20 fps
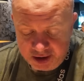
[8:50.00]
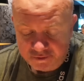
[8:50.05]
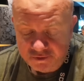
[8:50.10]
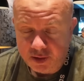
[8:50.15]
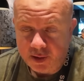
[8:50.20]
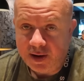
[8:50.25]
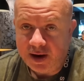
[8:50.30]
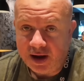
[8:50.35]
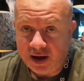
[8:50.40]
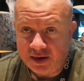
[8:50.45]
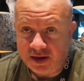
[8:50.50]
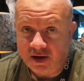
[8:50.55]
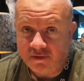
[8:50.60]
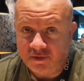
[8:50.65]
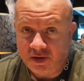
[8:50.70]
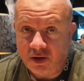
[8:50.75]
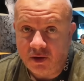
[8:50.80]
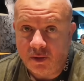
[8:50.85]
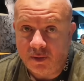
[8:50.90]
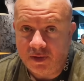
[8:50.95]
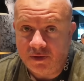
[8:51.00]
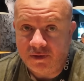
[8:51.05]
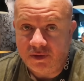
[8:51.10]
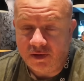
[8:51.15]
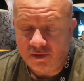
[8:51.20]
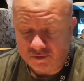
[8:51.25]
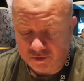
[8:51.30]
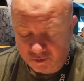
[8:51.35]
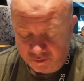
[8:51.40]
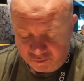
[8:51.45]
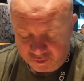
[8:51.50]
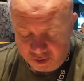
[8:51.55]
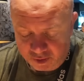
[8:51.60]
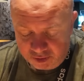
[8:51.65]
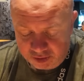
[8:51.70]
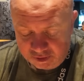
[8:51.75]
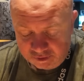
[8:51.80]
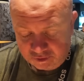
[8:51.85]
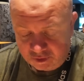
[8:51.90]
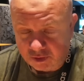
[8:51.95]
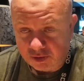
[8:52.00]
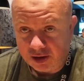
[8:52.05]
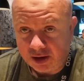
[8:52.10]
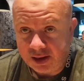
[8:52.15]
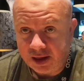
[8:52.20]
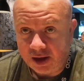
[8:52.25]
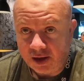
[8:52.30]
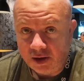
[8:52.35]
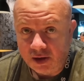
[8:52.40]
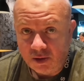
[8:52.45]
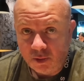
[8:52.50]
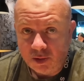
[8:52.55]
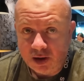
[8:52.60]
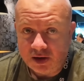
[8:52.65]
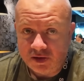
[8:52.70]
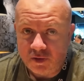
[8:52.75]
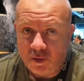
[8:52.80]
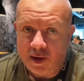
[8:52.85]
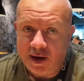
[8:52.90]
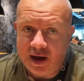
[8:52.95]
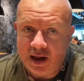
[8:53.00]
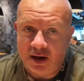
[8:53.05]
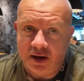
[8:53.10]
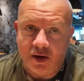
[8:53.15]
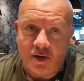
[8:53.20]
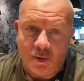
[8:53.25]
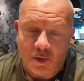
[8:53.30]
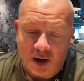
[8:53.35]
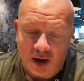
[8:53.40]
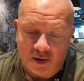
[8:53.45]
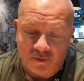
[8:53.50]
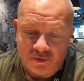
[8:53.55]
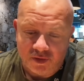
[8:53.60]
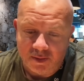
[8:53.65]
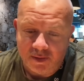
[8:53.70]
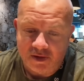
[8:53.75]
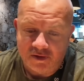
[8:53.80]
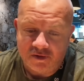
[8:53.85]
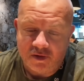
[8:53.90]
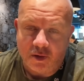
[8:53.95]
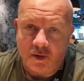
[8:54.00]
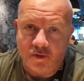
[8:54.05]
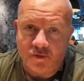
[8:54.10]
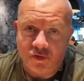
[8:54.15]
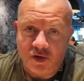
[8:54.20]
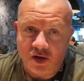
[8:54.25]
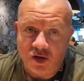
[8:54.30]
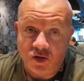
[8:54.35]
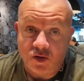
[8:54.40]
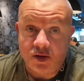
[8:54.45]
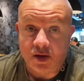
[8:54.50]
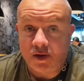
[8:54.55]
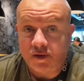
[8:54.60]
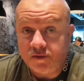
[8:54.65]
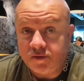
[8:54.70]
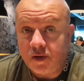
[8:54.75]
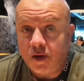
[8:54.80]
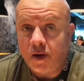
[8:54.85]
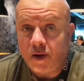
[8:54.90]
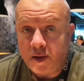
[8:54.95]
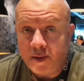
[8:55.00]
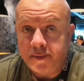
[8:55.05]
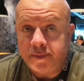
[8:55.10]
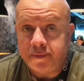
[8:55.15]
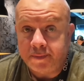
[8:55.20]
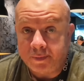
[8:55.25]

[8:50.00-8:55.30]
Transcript: If you're here, definitely come and get some food. It's good, isn't it? Yeah, You have to wait good. a little while for it, but it's cooked fresh, isn't it? So. Yeah.